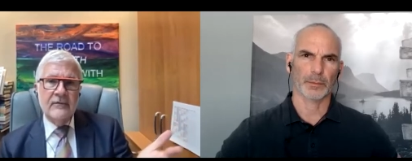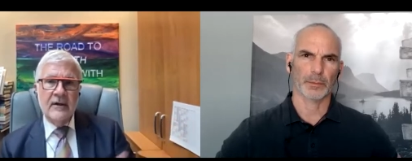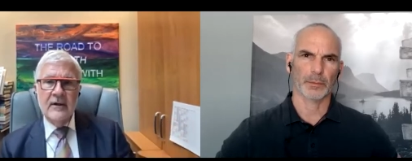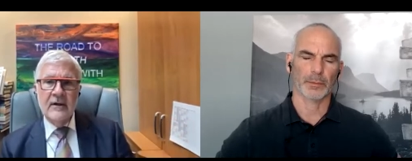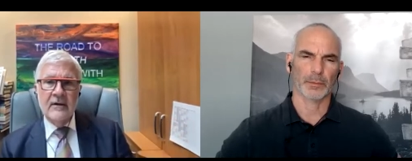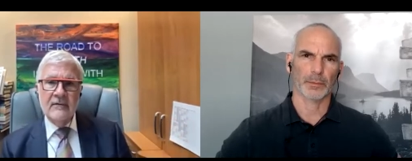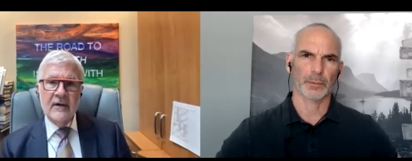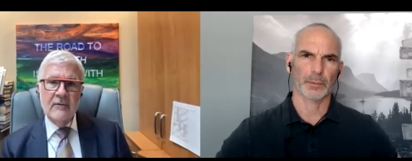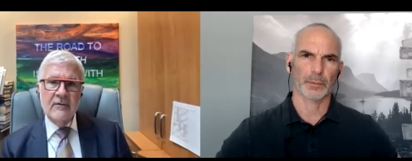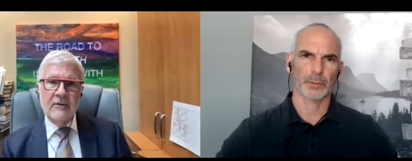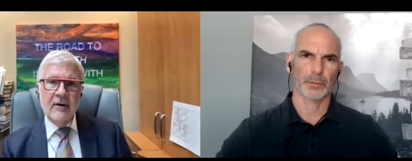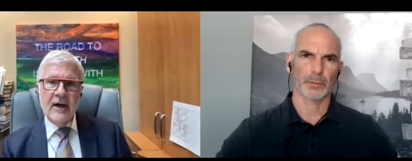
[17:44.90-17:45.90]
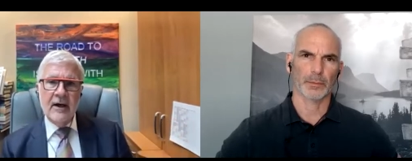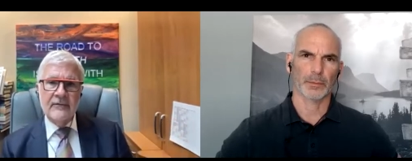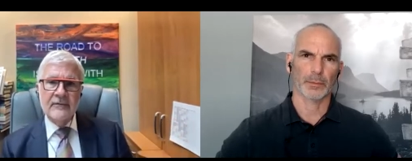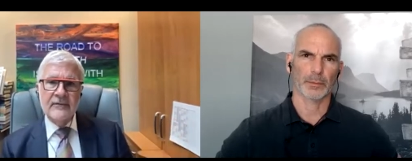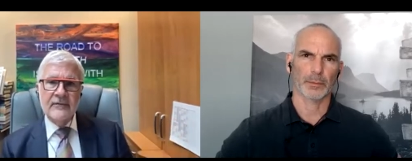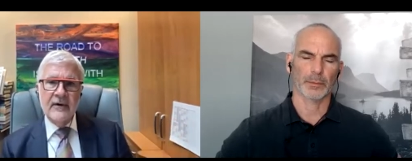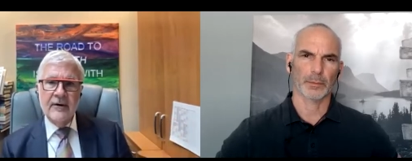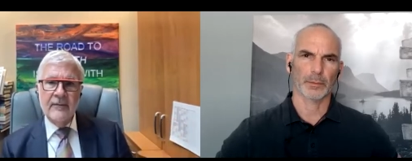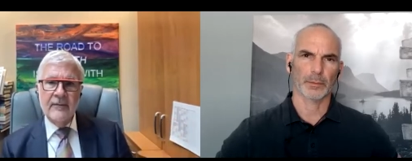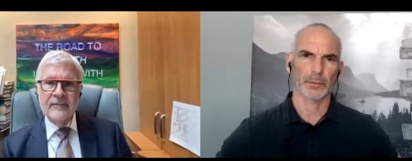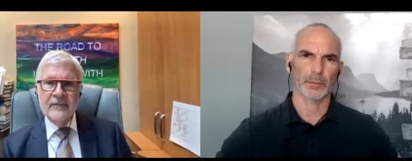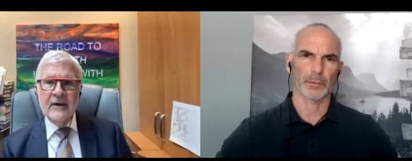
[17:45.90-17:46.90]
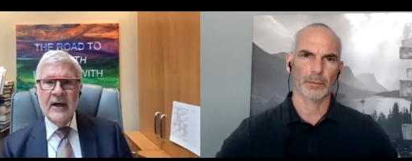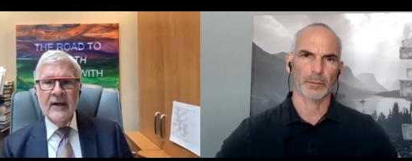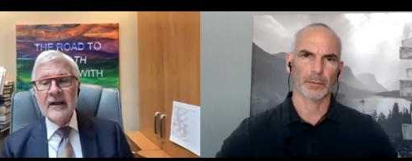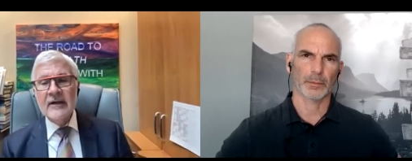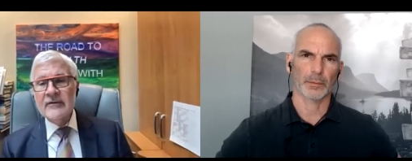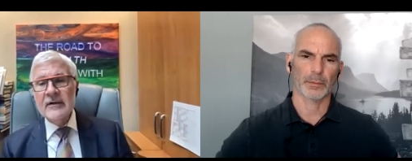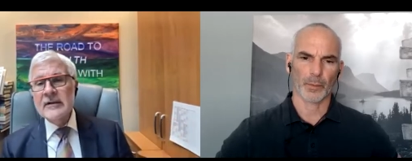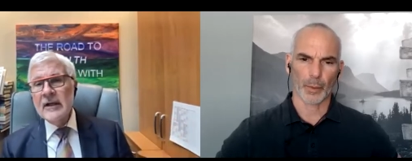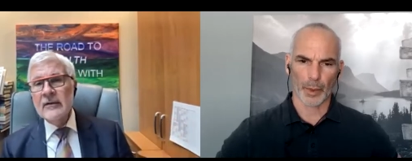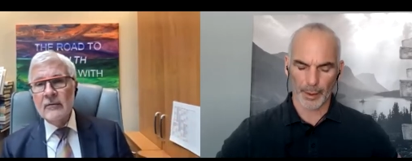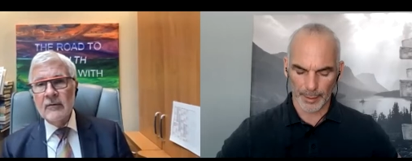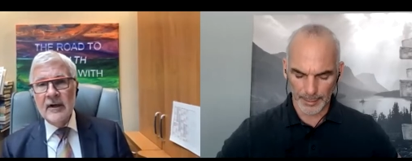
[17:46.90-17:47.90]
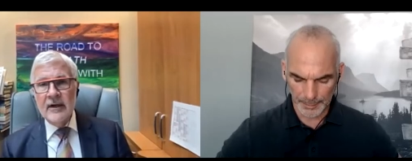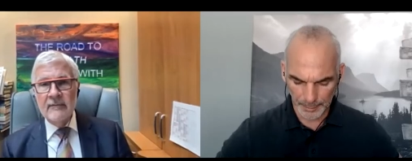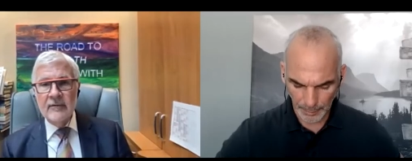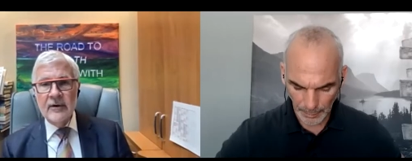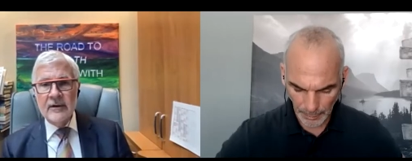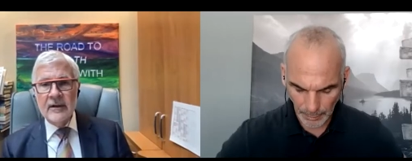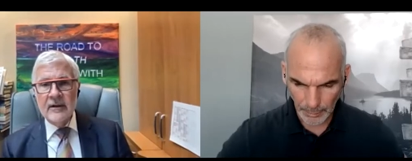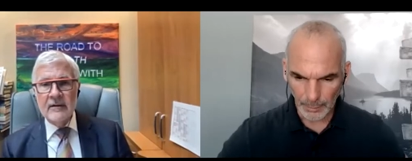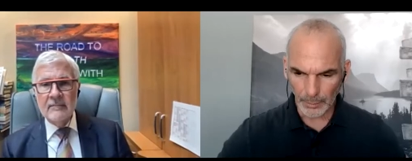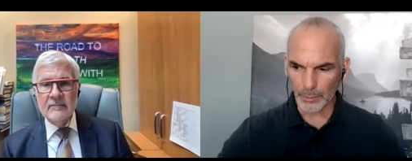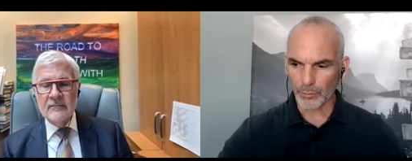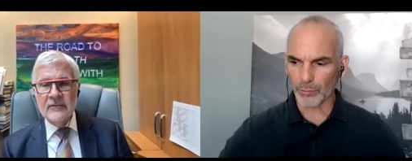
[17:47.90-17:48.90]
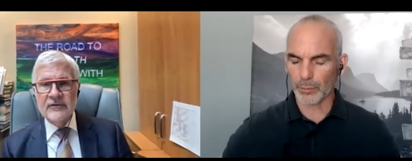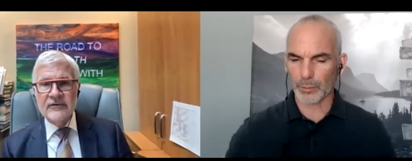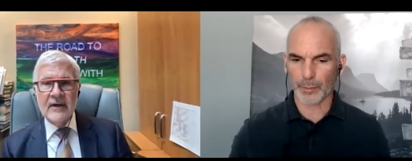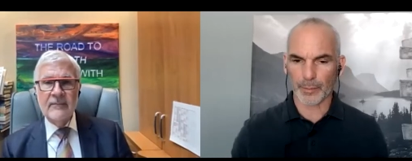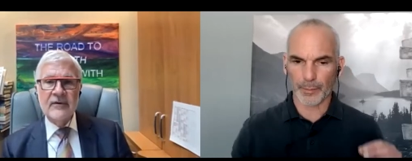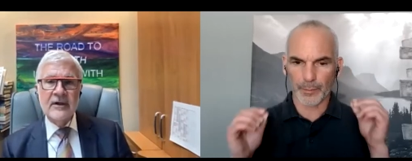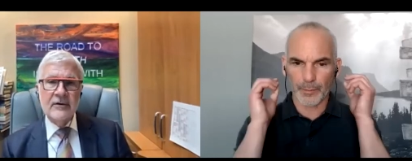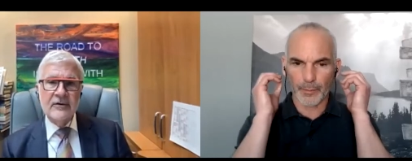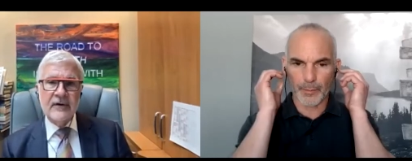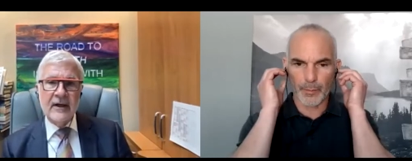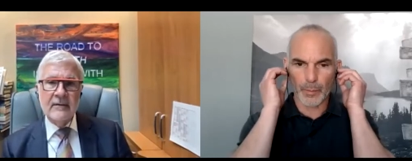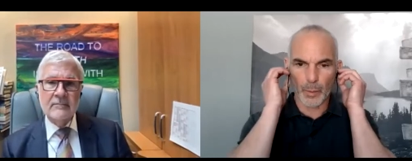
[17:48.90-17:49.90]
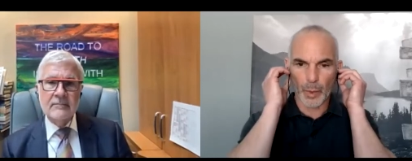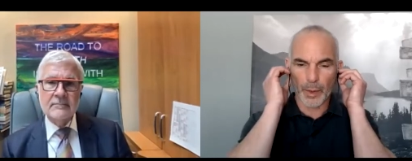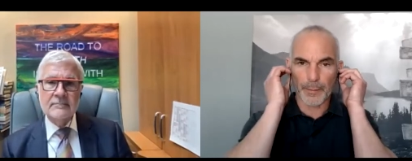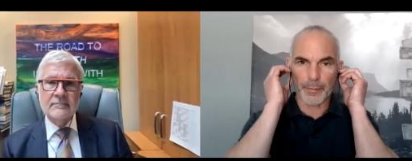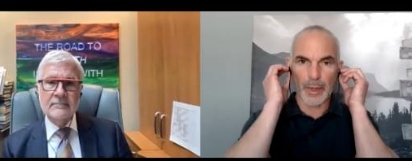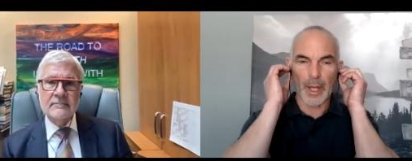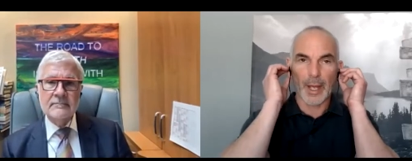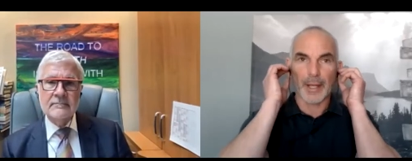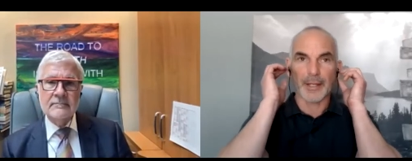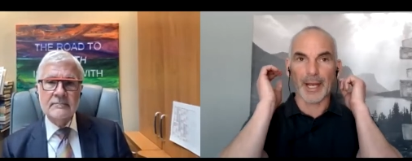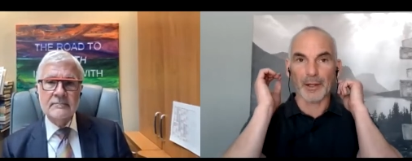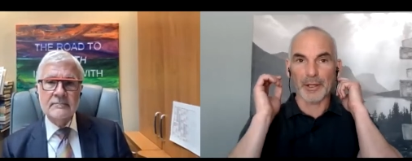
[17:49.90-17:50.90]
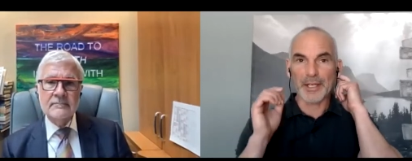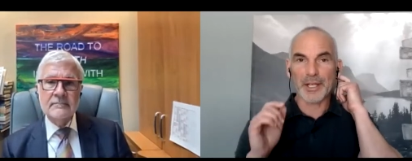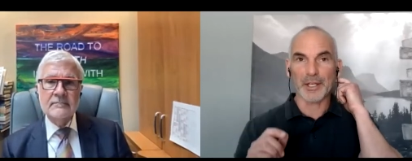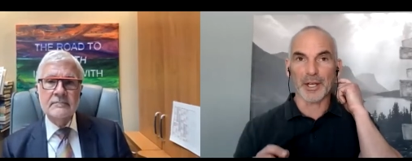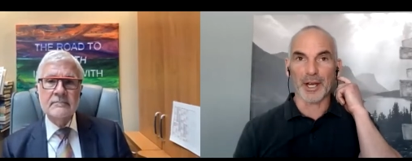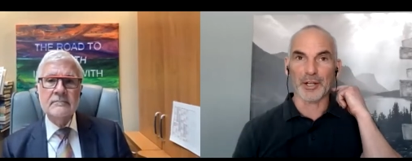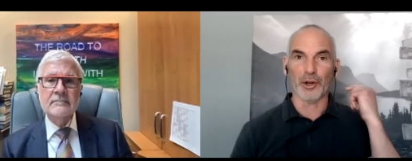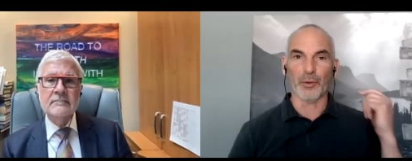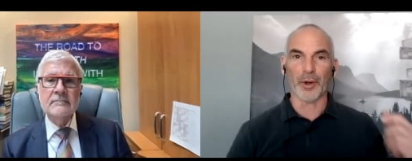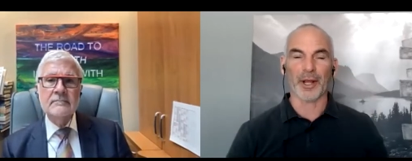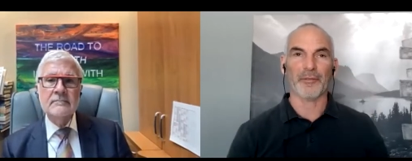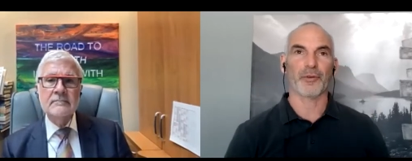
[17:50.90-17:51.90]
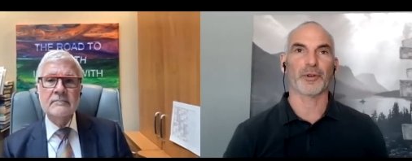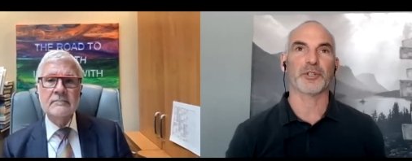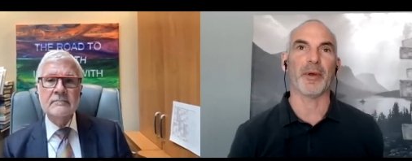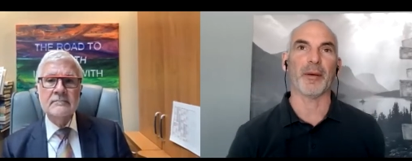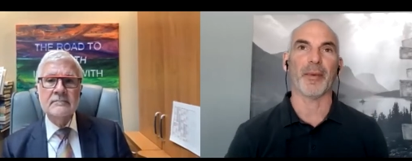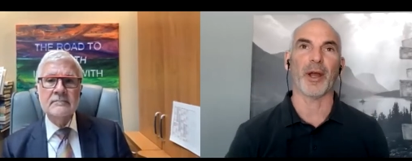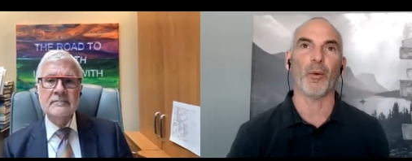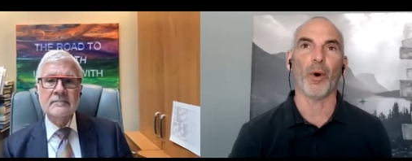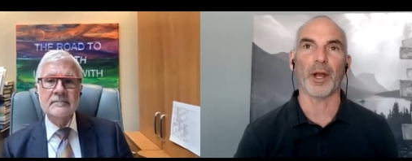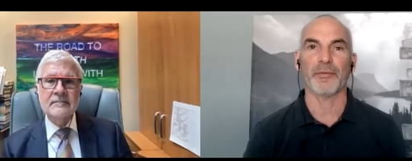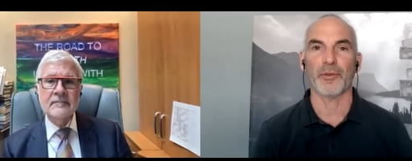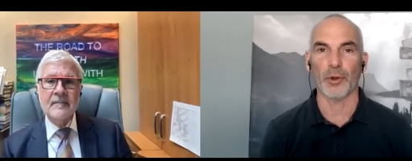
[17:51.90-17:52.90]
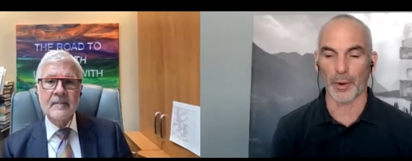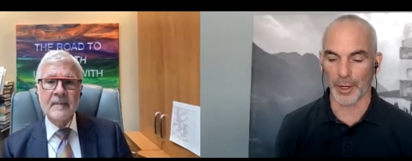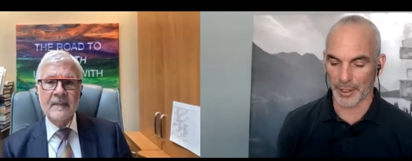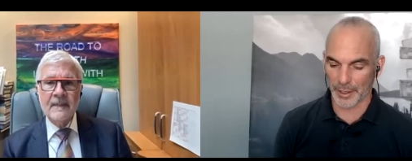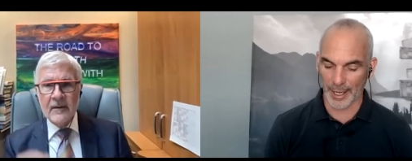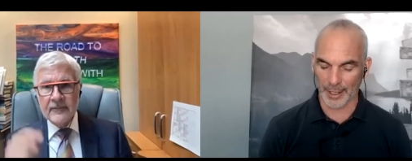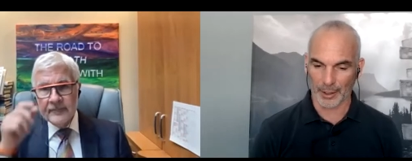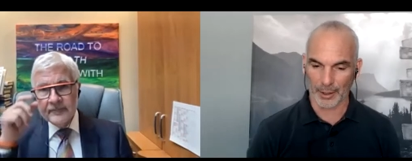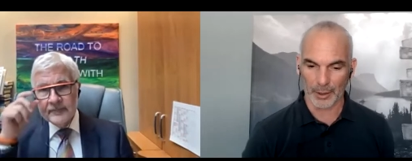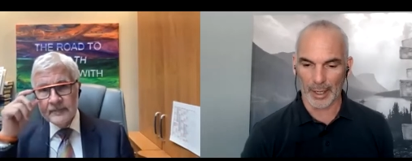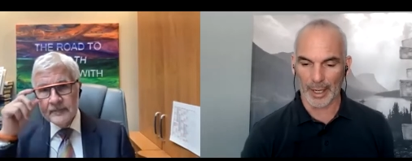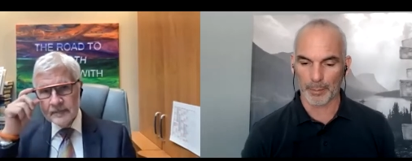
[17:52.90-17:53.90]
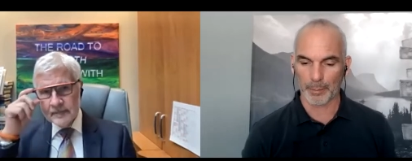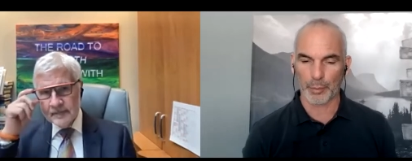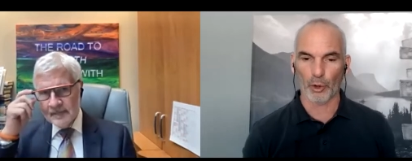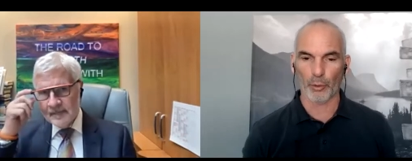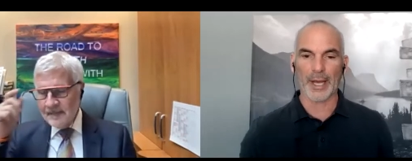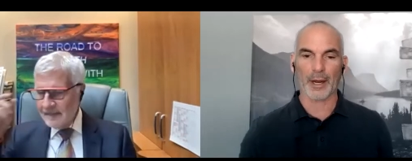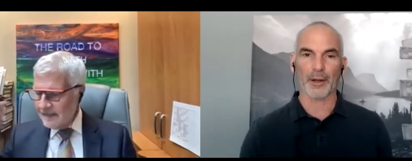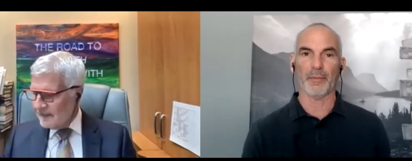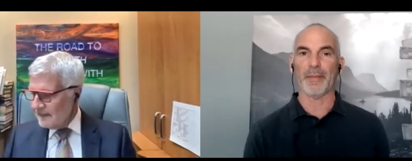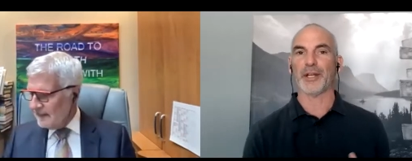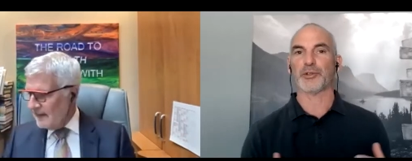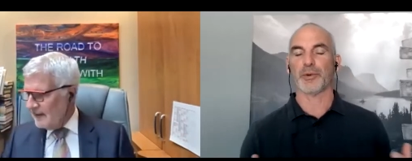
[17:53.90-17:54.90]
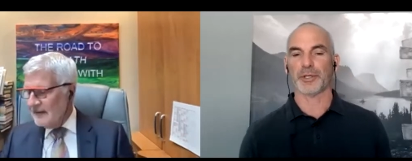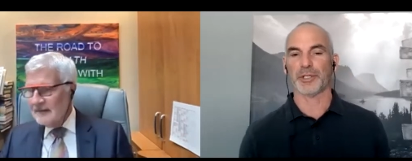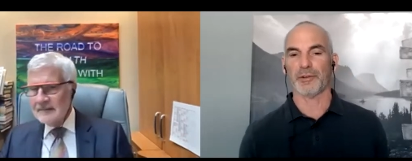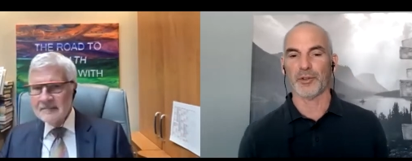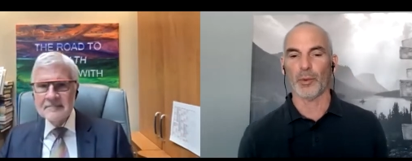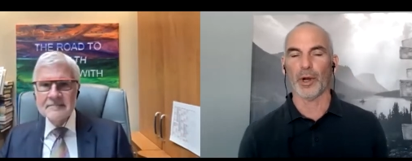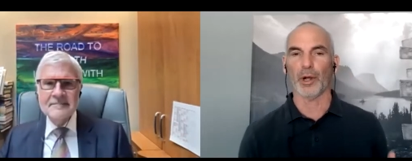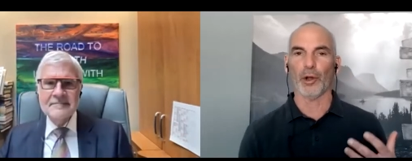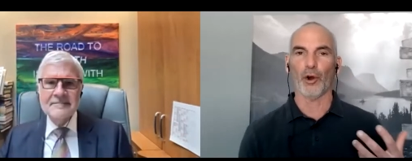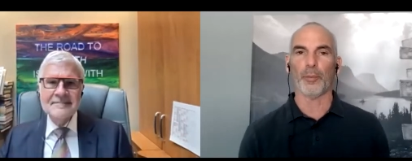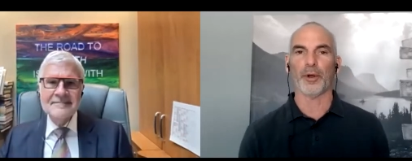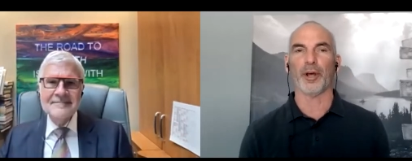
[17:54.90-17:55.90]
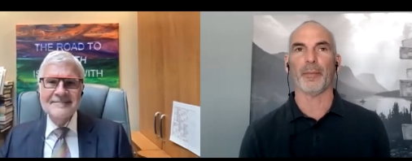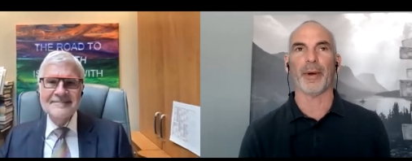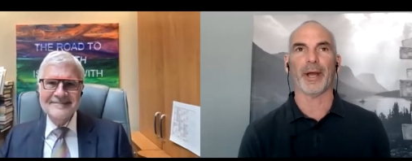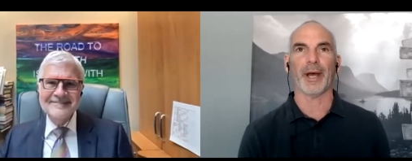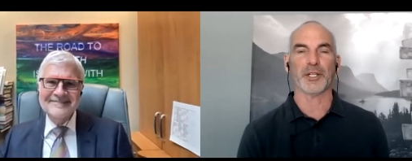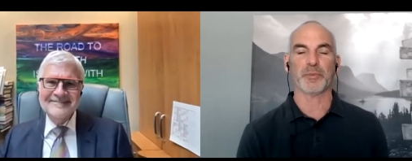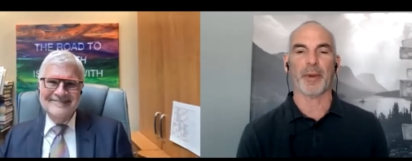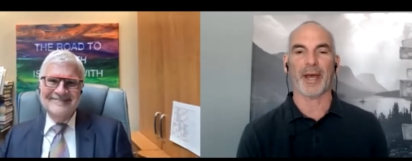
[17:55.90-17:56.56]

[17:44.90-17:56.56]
Speaker 1: and they regress so i think that's another way of looking at the same thing you're saying
Speaker 2: yeah, leaky gut. You know, when I first met my wife, who would kind of uh, pull me out of the matrix, if you will, open up my eyes